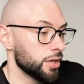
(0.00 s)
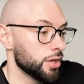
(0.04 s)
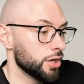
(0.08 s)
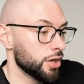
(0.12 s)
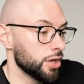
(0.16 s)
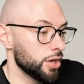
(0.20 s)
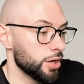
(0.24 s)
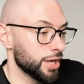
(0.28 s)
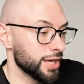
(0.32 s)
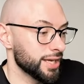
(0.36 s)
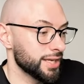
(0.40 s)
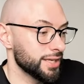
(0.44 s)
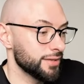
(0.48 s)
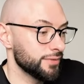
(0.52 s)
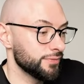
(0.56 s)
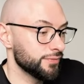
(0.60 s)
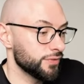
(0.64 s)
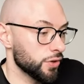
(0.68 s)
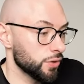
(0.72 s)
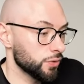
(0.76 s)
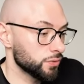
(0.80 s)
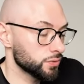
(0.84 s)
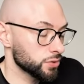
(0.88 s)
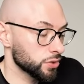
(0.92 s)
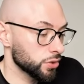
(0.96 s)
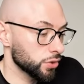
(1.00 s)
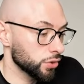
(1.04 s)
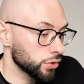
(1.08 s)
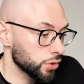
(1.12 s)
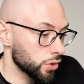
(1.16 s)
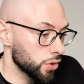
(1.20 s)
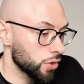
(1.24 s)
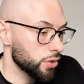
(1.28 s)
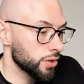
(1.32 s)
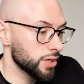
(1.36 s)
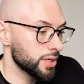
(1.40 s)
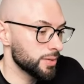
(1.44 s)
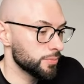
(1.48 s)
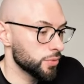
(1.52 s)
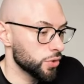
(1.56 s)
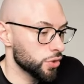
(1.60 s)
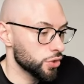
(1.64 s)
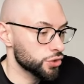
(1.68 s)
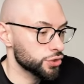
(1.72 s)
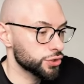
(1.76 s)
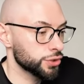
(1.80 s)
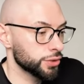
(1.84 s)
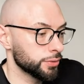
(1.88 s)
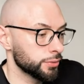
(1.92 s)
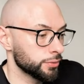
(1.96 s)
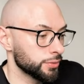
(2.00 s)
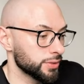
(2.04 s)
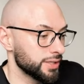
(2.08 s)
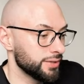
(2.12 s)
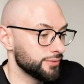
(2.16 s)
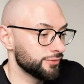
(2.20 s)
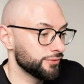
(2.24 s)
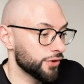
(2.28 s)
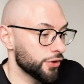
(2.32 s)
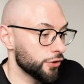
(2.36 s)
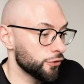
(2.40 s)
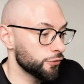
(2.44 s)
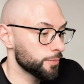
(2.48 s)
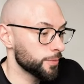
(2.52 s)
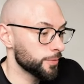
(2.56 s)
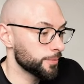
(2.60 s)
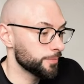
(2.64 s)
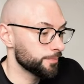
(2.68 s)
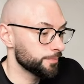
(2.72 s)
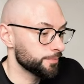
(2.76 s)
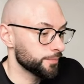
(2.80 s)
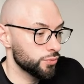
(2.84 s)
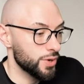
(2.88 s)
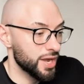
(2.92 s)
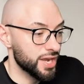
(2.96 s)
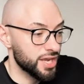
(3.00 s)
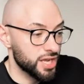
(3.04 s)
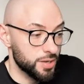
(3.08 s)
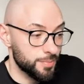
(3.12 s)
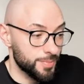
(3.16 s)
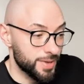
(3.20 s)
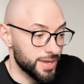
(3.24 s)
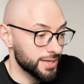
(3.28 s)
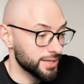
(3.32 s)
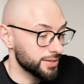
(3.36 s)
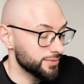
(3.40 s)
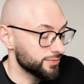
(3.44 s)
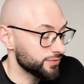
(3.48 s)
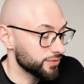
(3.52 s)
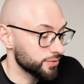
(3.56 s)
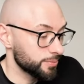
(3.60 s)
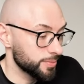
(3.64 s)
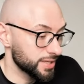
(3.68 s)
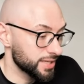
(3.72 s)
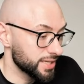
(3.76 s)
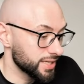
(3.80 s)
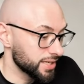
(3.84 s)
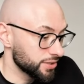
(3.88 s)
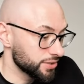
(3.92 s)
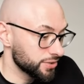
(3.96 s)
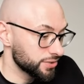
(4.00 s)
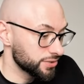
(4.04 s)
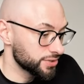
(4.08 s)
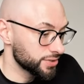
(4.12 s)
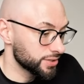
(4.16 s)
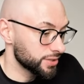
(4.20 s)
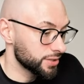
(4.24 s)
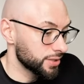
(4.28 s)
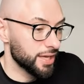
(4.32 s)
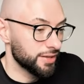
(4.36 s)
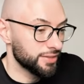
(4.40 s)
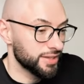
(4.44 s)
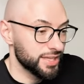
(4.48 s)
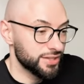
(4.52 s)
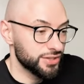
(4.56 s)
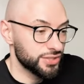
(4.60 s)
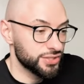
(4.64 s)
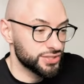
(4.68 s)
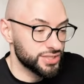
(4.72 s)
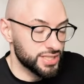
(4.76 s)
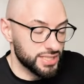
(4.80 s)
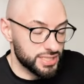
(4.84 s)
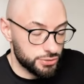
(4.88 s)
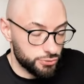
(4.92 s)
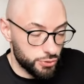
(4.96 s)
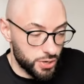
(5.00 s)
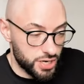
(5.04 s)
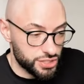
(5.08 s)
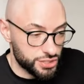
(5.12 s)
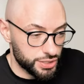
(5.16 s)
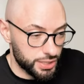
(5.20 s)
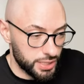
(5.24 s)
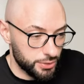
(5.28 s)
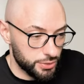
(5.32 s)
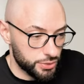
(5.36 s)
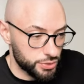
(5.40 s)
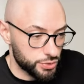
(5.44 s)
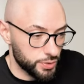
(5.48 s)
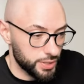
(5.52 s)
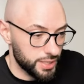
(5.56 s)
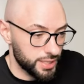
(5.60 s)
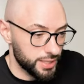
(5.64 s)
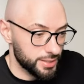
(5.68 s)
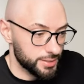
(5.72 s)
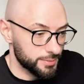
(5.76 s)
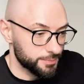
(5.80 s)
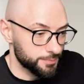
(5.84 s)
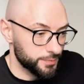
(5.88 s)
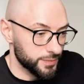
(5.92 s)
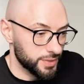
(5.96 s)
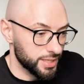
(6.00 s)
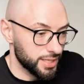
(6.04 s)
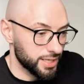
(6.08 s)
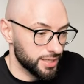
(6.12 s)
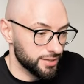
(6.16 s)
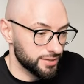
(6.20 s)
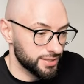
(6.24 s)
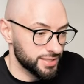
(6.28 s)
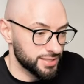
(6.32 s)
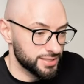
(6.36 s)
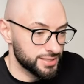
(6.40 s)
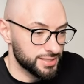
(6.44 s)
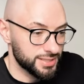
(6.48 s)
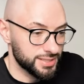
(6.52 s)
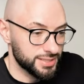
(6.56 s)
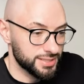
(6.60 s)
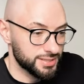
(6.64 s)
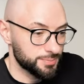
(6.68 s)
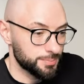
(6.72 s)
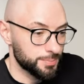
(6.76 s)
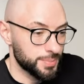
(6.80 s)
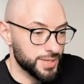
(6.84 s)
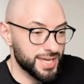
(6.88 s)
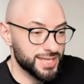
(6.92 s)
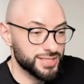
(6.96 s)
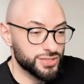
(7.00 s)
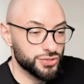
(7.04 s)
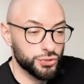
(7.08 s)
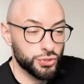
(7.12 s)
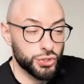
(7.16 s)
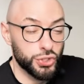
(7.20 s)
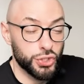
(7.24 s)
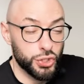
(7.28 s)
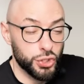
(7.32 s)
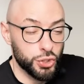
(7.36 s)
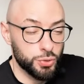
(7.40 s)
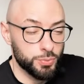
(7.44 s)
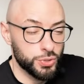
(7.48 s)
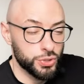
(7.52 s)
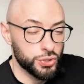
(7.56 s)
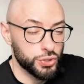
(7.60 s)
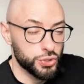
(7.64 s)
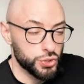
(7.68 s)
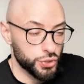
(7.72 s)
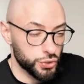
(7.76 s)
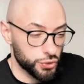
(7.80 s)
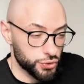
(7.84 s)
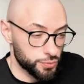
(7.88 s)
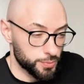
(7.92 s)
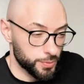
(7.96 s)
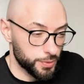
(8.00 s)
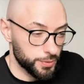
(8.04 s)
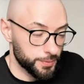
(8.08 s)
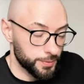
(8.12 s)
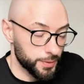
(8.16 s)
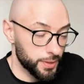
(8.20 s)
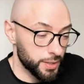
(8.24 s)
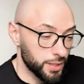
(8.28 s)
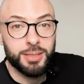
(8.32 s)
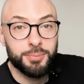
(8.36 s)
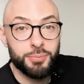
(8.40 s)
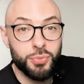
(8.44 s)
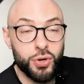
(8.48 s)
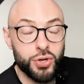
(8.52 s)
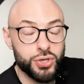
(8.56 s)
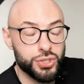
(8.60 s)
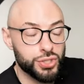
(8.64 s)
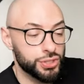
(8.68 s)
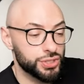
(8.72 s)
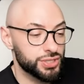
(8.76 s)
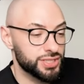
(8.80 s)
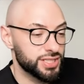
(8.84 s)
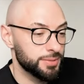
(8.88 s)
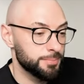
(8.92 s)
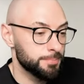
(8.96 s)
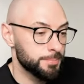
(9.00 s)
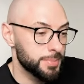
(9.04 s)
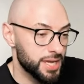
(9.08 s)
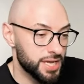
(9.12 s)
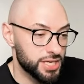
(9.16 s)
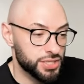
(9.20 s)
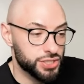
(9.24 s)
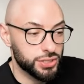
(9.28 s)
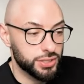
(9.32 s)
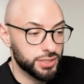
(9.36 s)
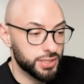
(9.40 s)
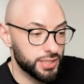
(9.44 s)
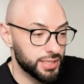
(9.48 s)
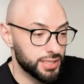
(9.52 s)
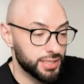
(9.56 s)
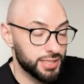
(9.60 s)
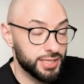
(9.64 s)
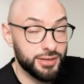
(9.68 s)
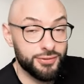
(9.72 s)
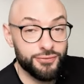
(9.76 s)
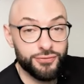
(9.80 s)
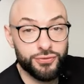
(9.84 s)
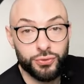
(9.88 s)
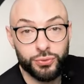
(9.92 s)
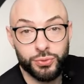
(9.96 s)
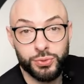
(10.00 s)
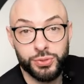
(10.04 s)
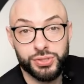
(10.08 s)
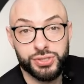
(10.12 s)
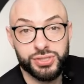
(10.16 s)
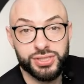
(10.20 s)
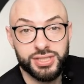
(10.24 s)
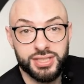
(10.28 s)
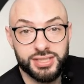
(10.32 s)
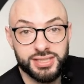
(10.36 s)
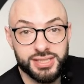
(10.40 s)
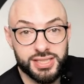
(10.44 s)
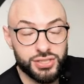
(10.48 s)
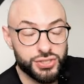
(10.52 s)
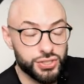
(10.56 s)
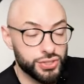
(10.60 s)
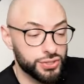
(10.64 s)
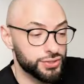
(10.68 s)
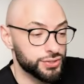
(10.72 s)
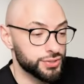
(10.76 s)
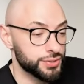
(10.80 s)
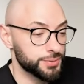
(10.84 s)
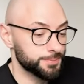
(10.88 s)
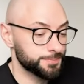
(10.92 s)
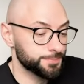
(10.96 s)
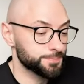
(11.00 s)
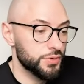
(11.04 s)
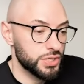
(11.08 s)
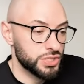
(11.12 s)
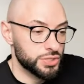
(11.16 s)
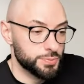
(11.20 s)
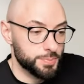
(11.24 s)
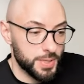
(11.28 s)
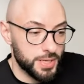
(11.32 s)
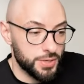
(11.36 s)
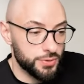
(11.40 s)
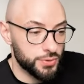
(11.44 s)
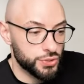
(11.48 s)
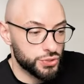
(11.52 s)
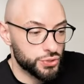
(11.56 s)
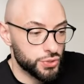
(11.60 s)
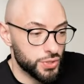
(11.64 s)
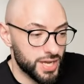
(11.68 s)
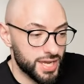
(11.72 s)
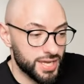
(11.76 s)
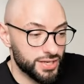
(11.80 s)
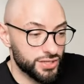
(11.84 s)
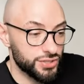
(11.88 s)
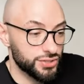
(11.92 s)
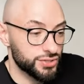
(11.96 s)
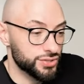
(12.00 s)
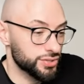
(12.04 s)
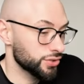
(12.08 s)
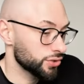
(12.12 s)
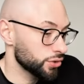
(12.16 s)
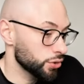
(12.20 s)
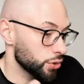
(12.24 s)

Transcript: And it involves low emotional involvement, recommended for beginners. And then there's discretionary trading, and this is based on human judgment. Emotions can majorly influence decisions for experienced traders